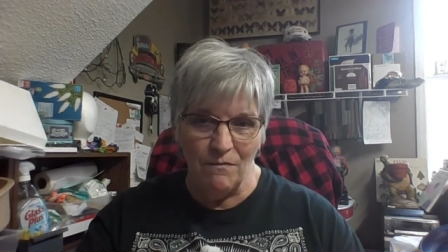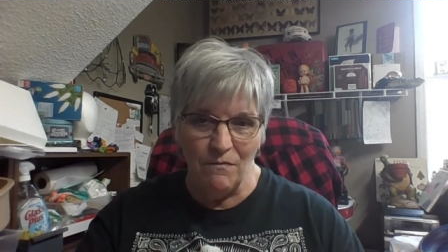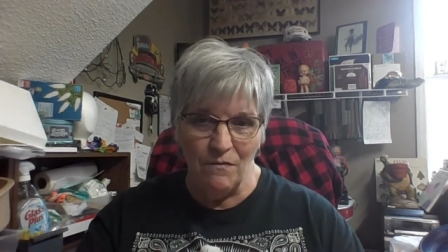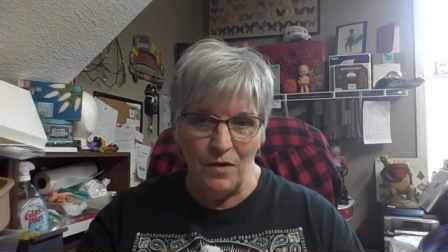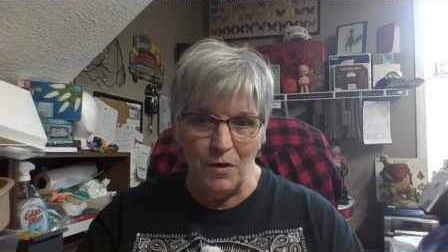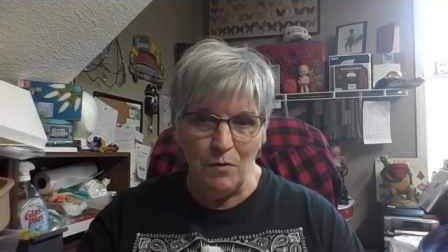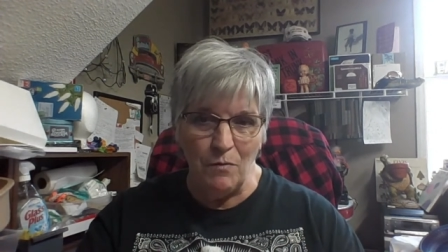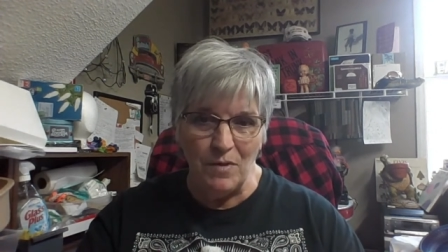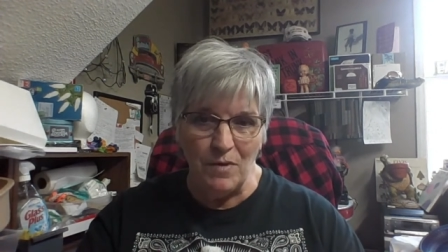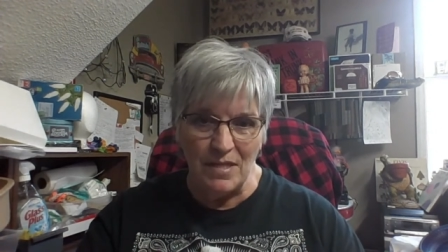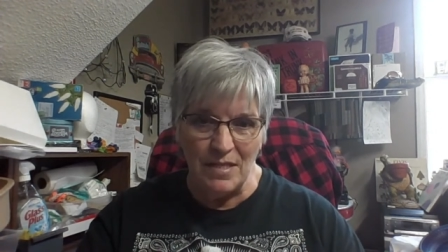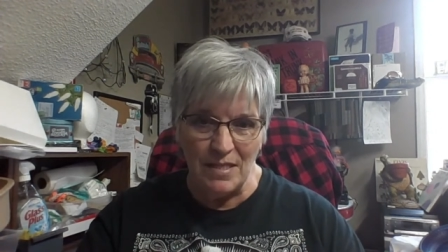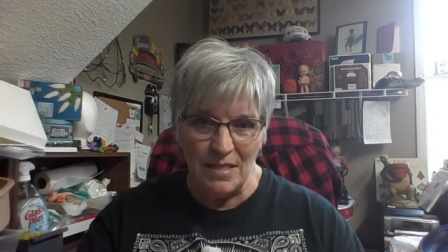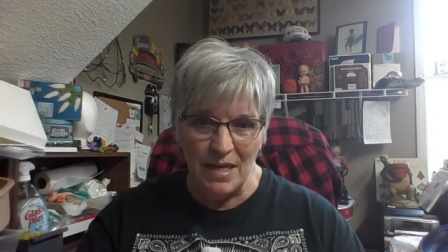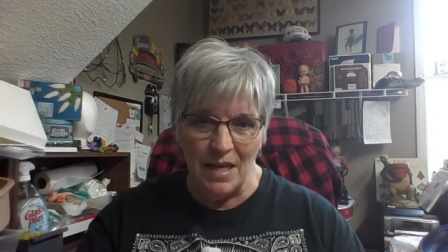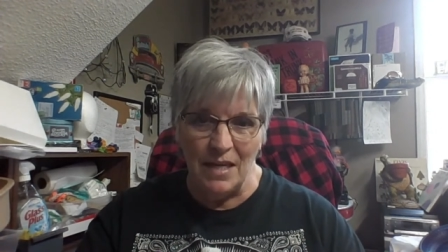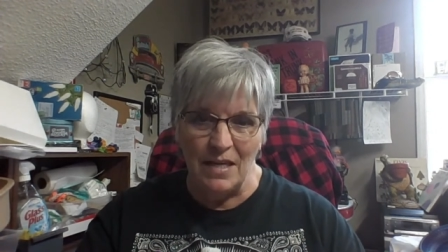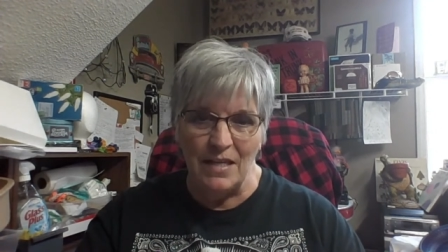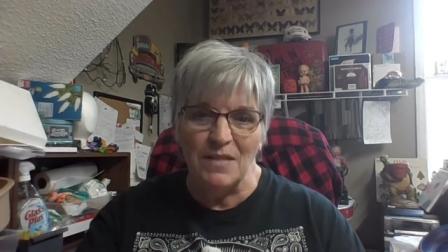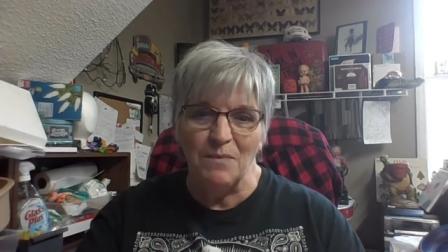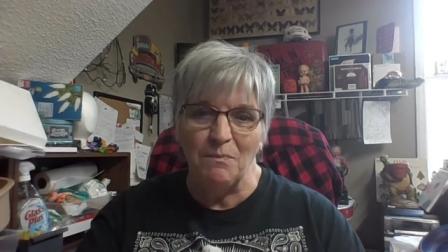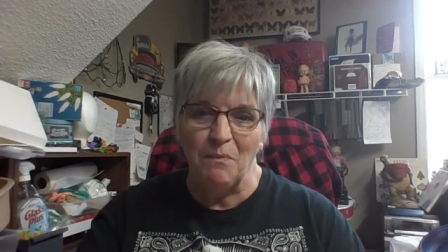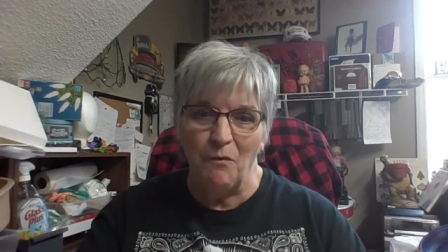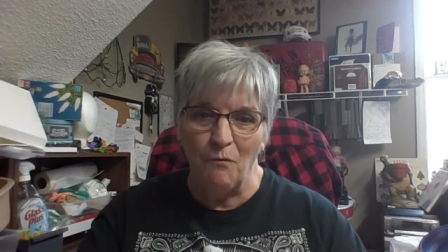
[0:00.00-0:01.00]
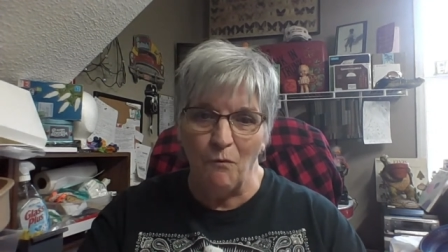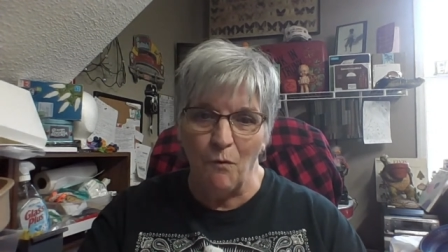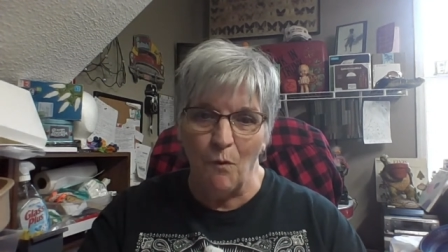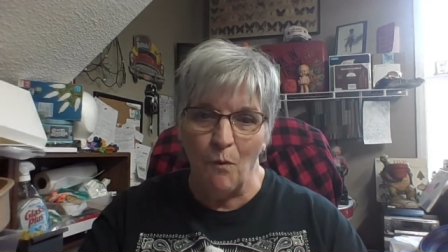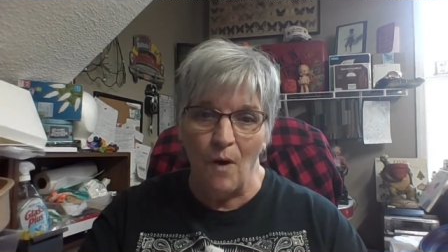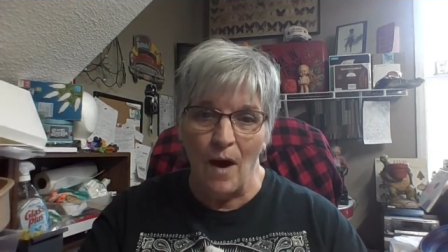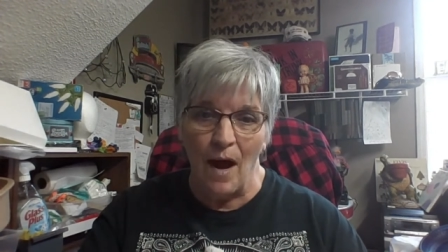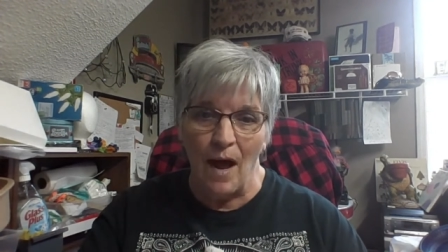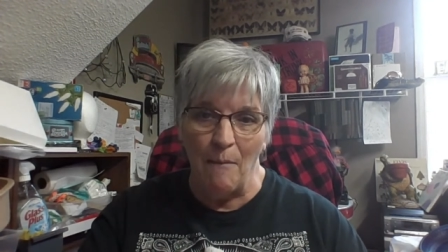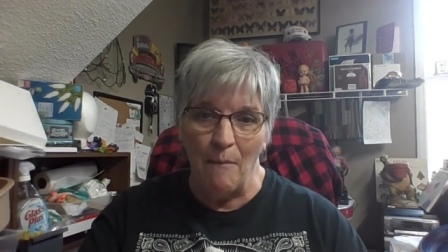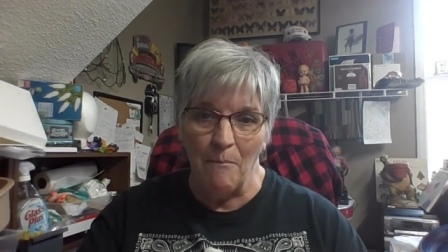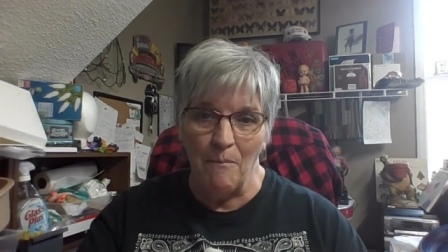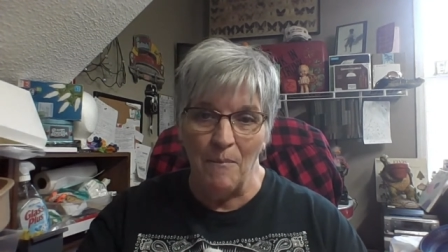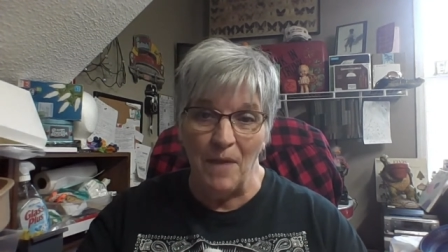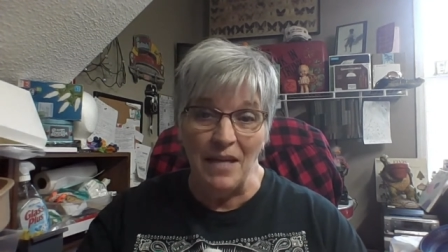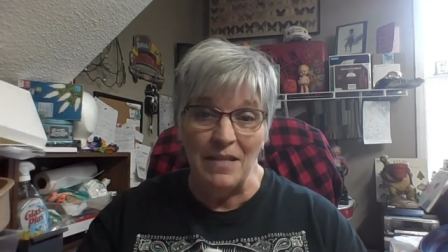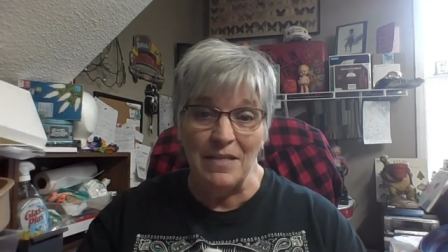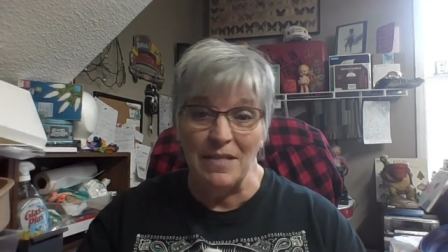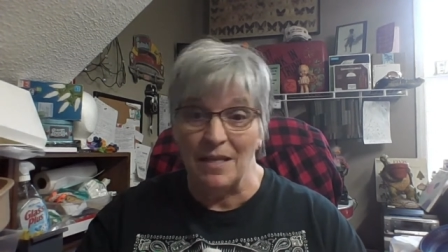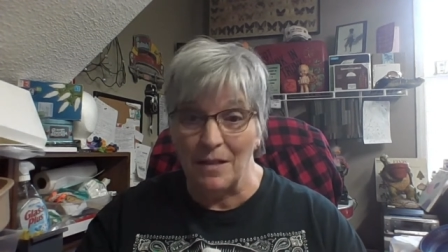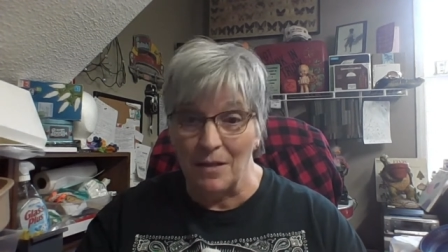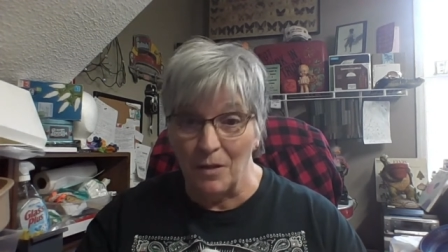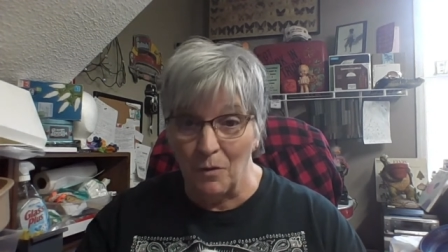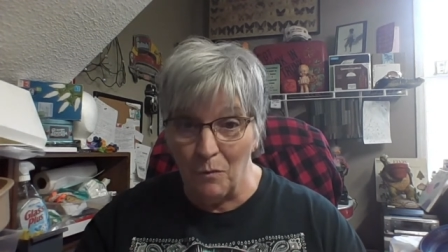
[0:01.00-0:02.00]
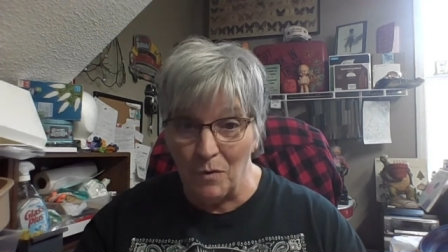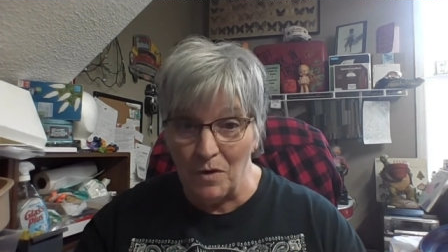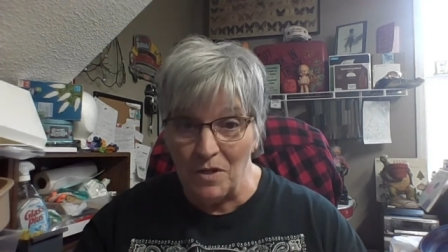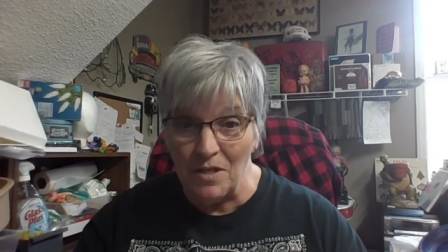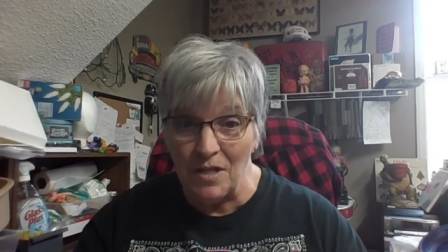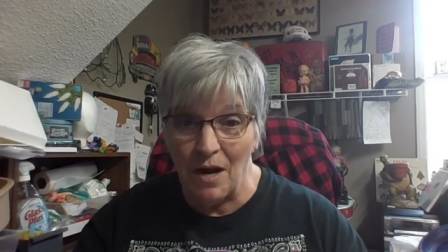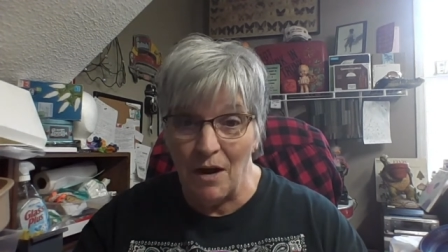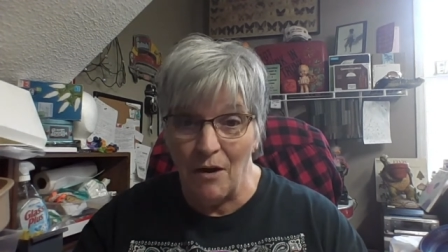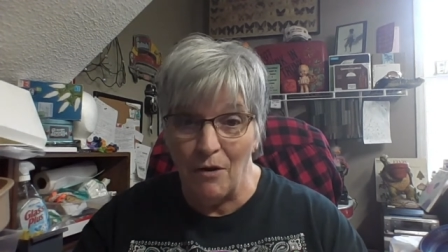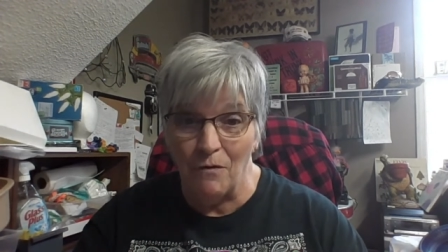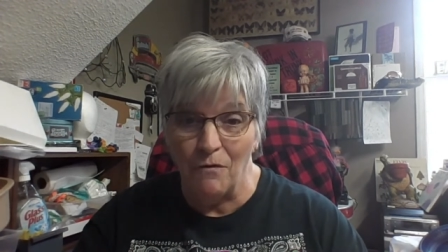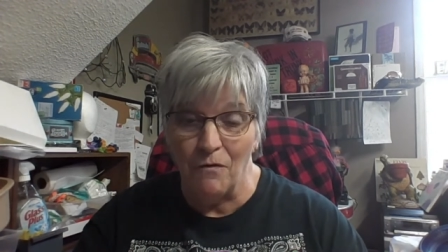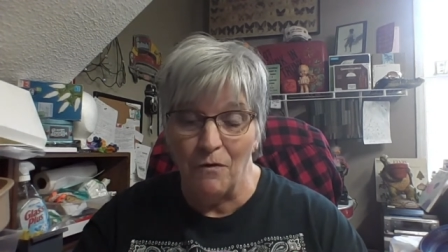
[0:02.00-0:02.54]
few estates before I basically retired